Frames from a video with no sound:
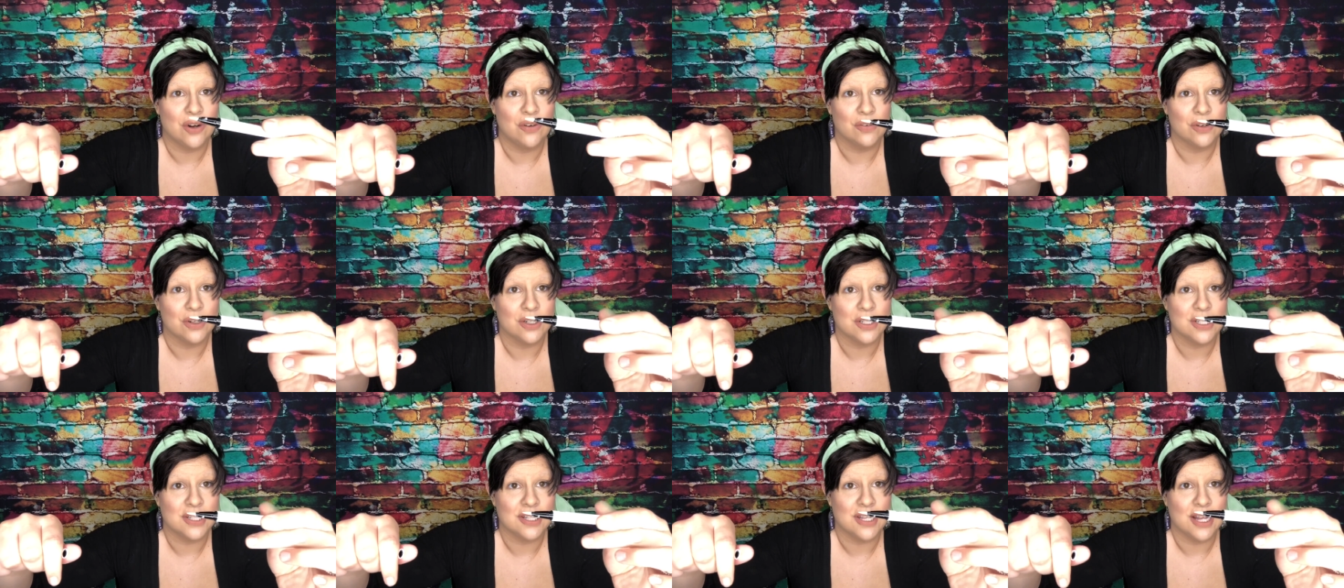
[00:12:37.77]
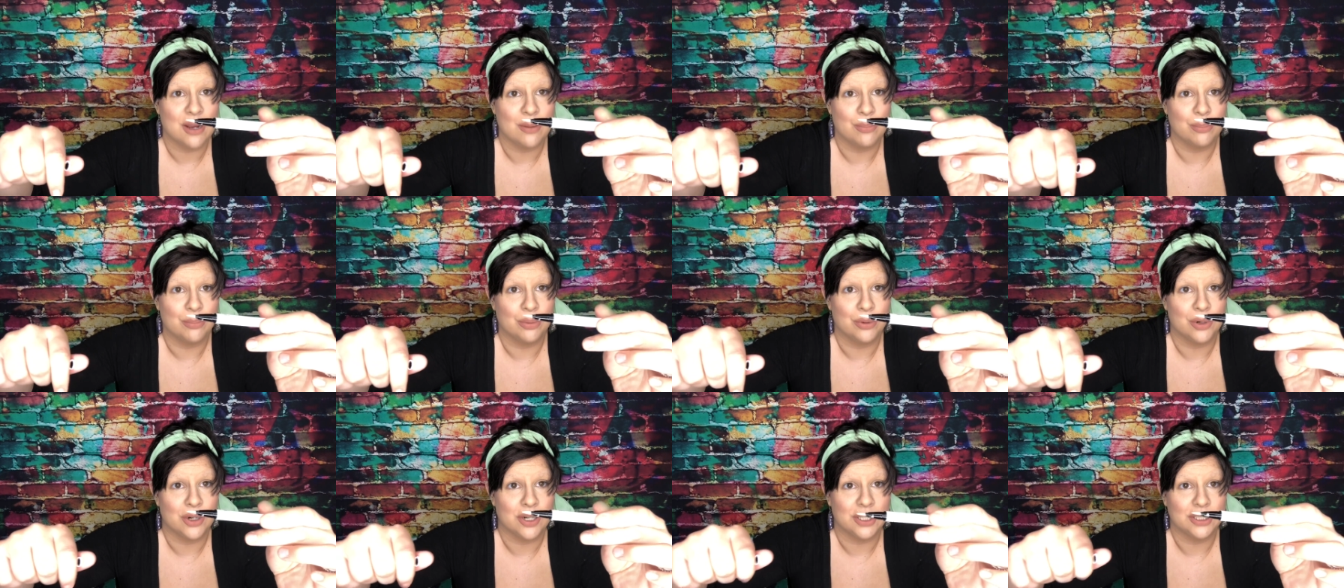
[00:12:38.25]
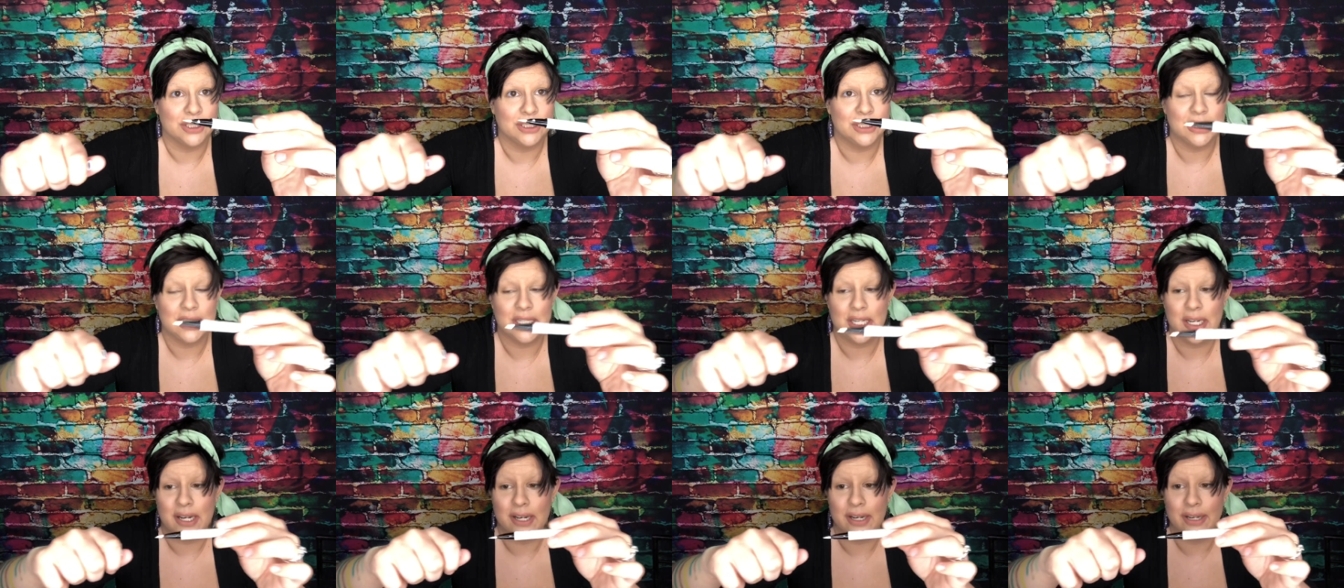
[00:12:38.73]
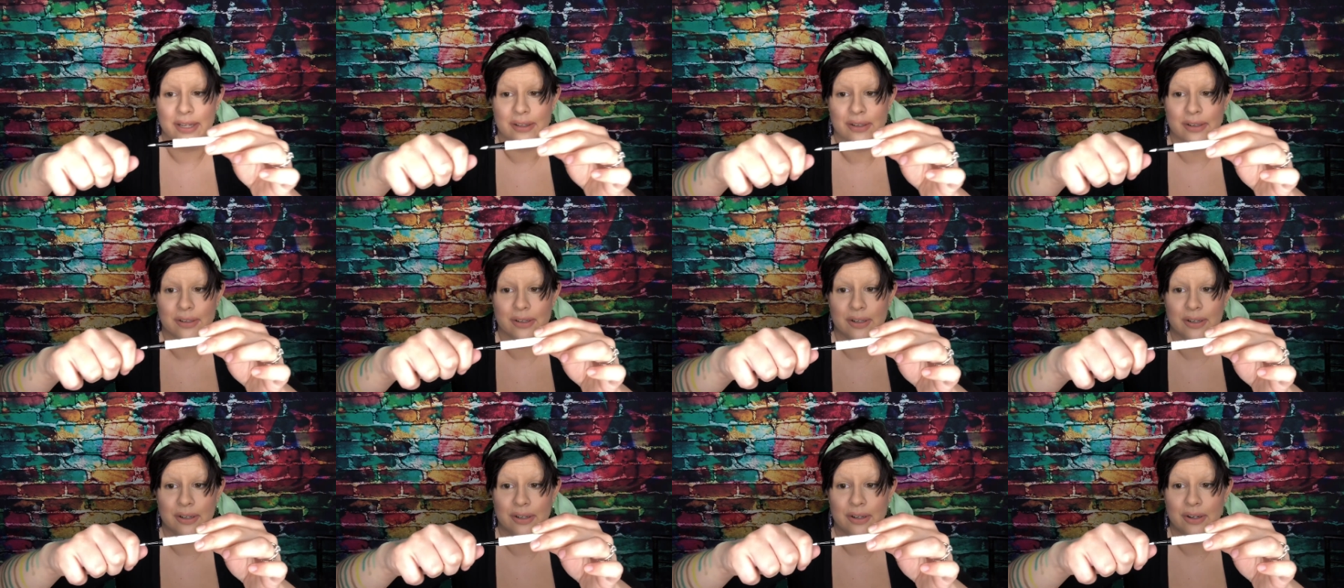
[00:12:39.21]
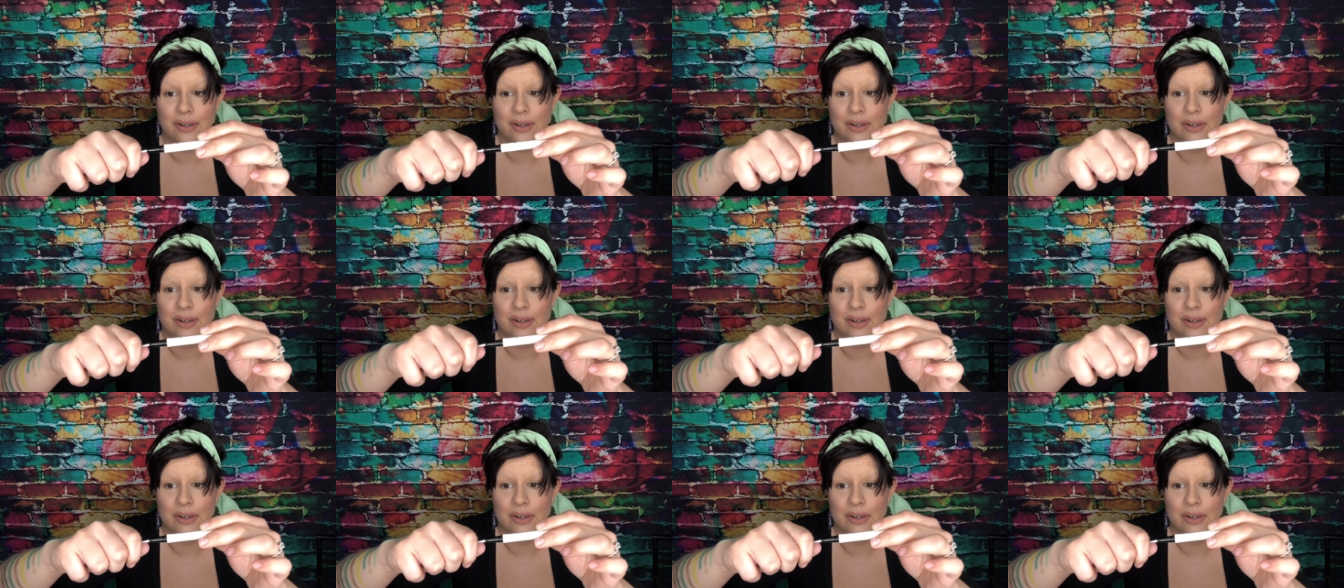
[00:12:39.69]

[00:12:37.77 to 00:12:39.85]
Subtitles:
over to that brush either.